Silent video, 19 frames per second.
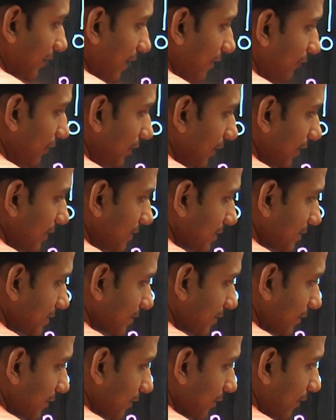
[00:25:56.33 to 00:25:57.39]
travel
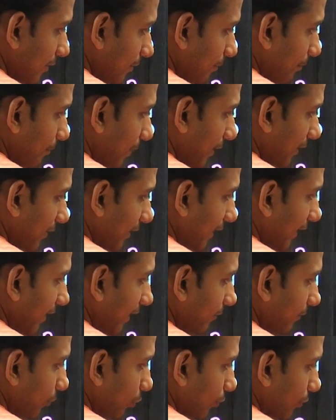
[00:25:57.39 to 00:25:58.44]
less but
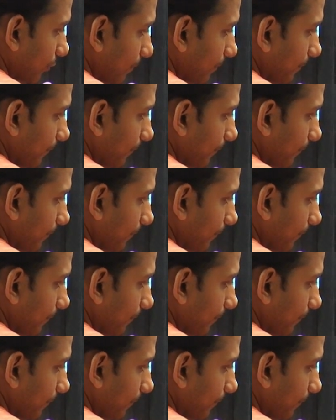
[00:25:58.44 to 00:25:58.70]
reading more.